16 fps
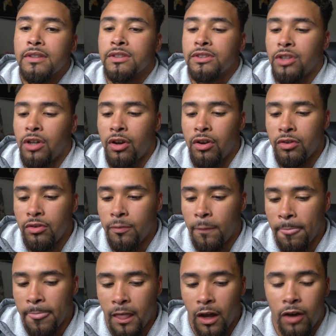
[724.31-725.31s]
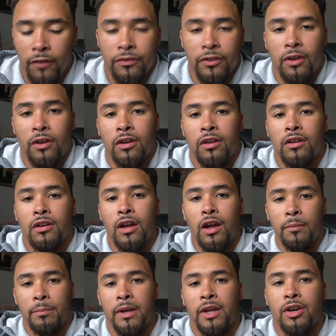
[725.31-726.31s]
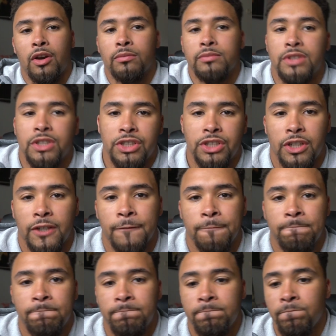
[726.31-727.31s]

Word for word: So after a big competition,